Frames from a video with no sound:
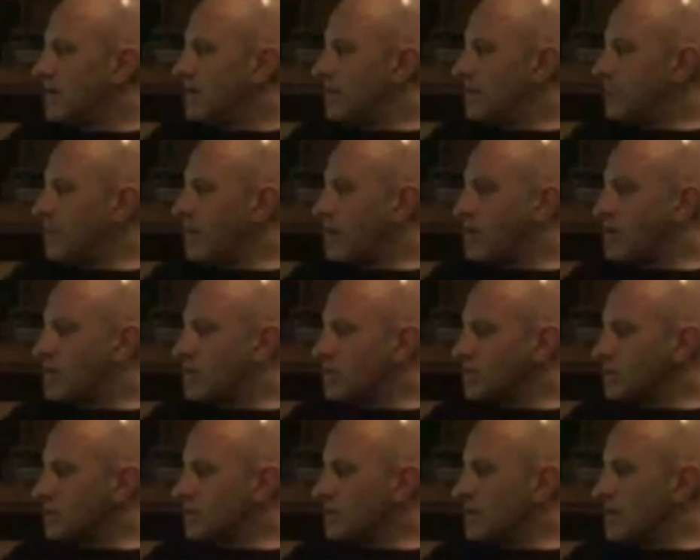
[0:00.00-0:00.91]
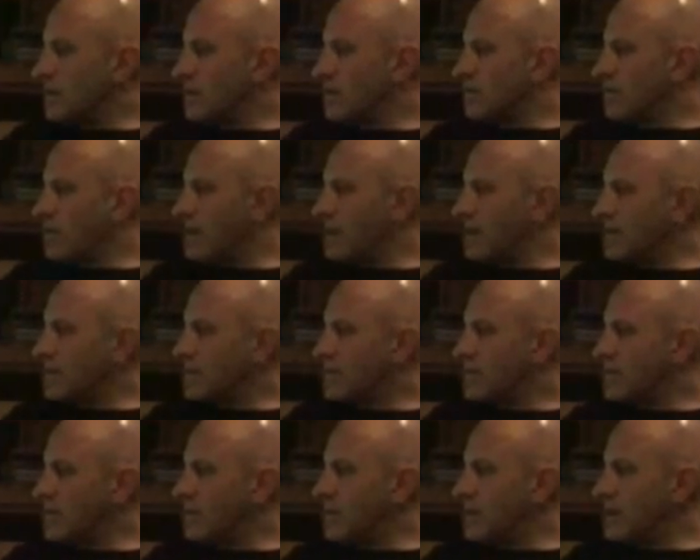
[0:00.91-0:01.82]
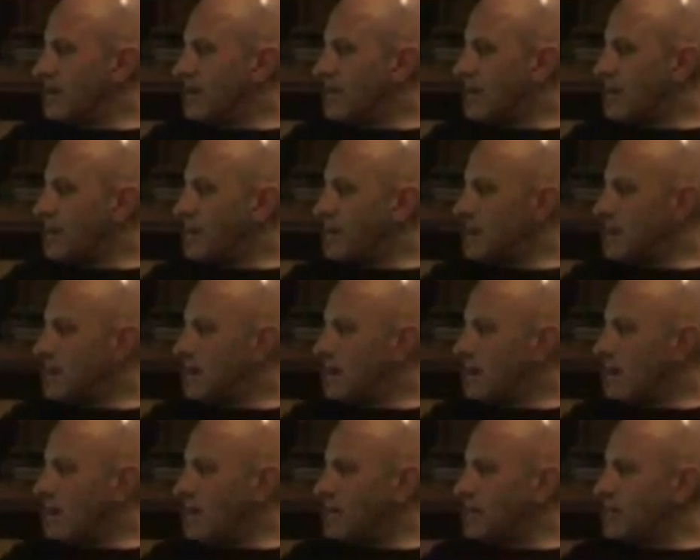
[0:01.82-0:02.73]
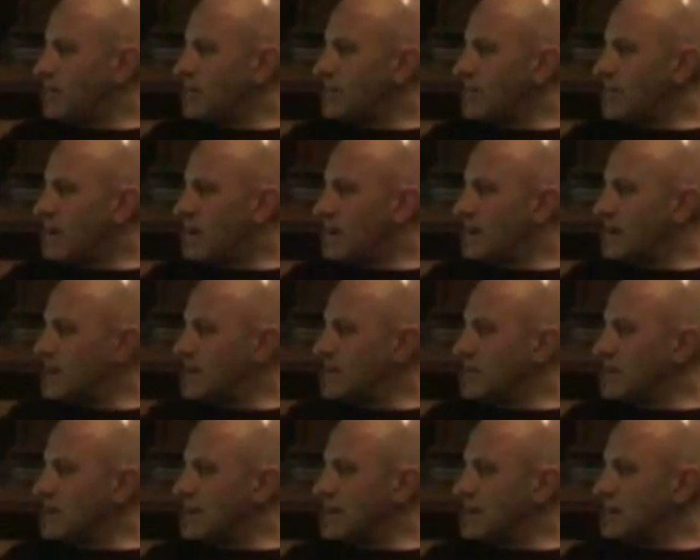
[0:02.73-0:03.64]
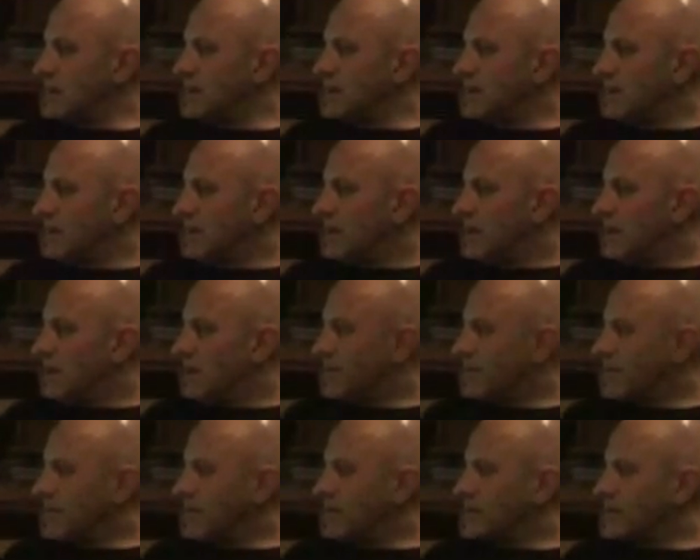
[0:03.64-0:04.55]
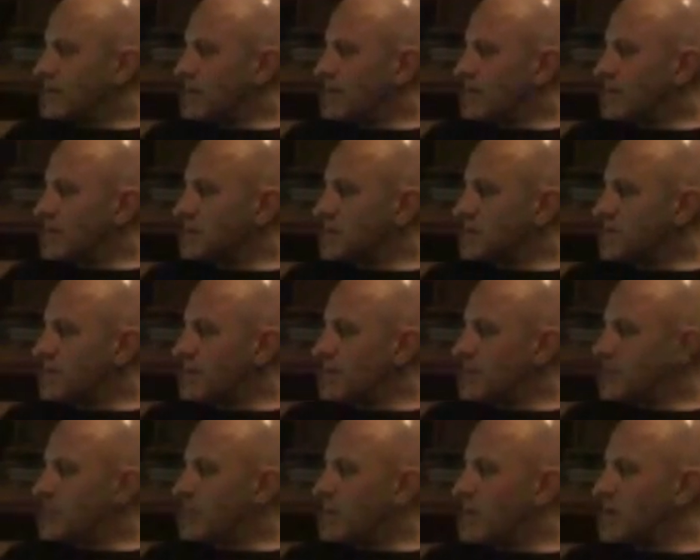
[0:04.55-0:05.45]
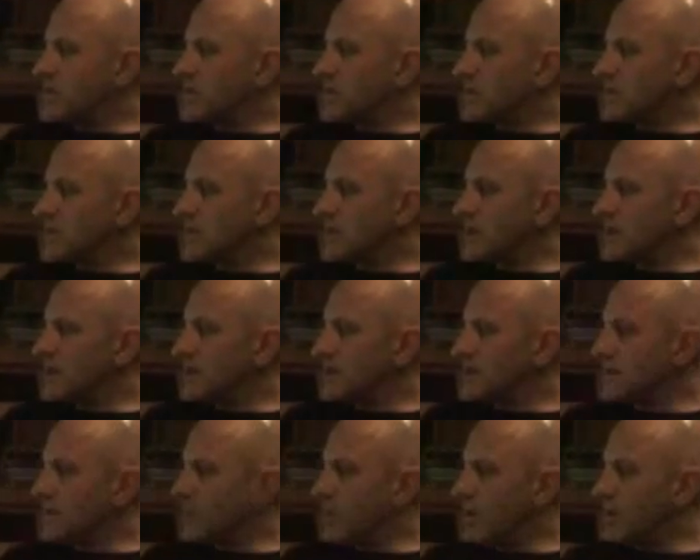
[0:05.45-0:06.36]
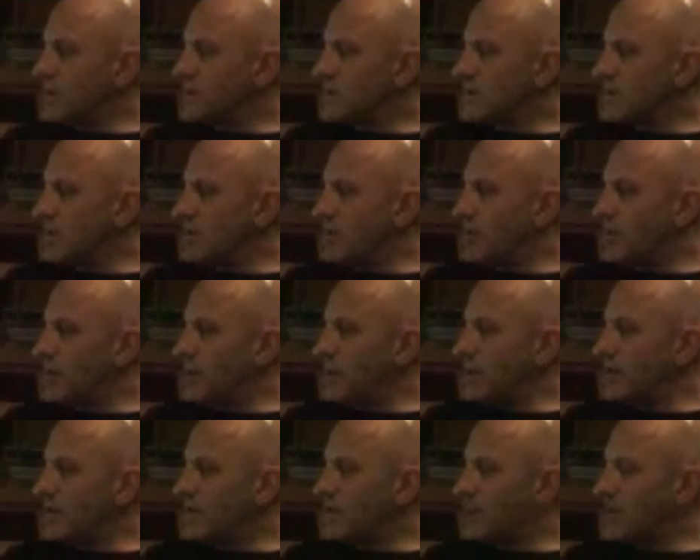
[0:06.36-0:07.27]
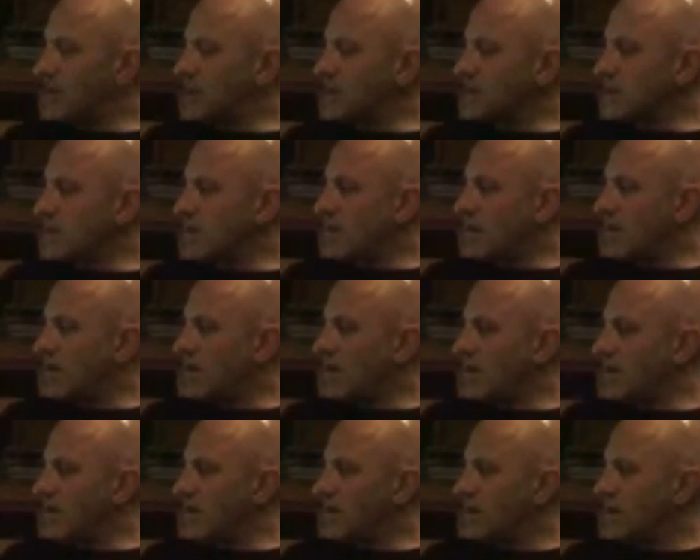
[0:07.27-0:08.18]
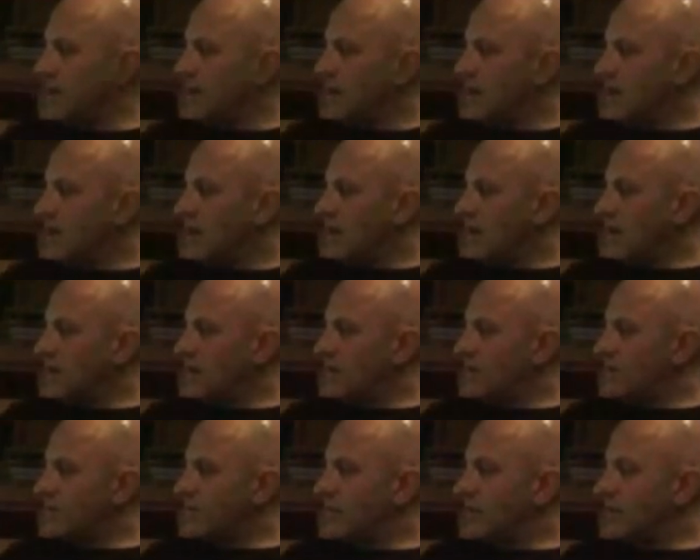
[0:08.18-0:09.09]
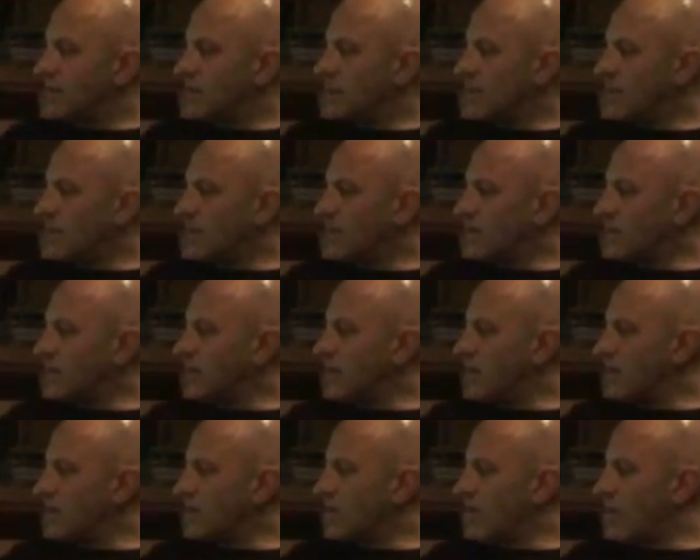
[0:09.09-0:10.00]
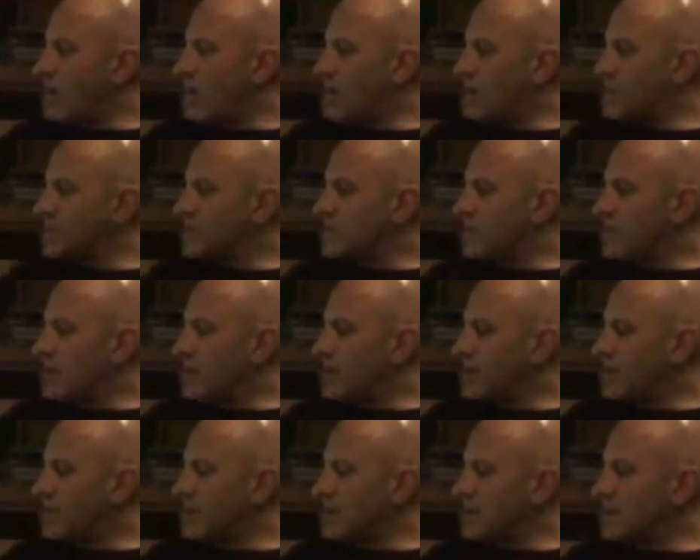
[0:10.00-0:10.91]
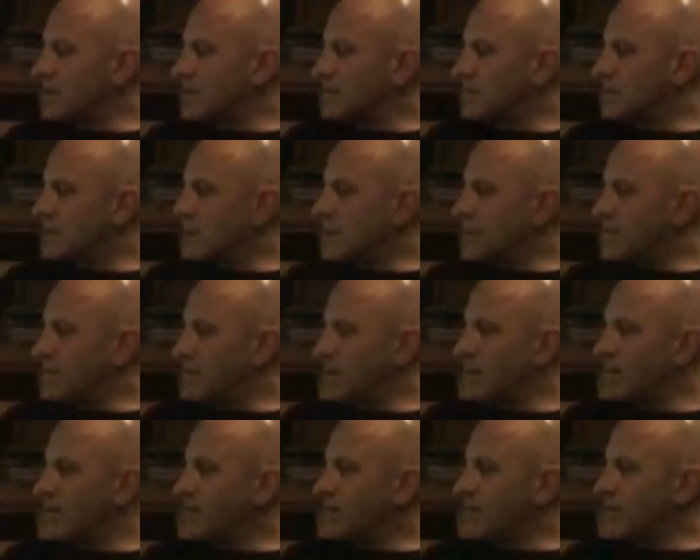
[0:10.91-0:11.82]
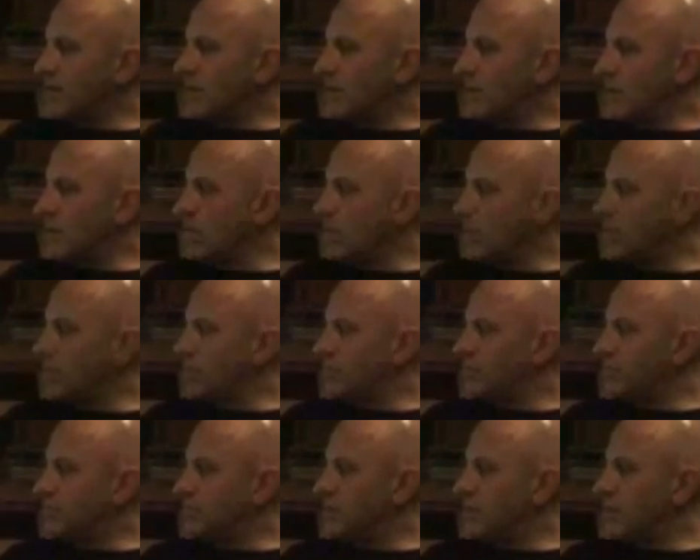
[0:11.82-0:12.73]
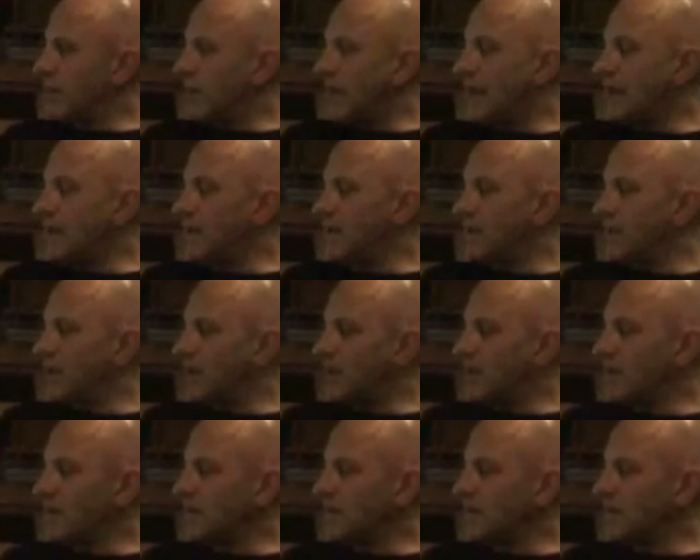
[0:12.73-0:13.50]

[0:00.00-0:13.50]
Vocals are great through here. I mean, I don't really, if something's a bit of processing that's supposed to be for a guitar, I've got no qualms about putting, say, a beat through it or doing anything.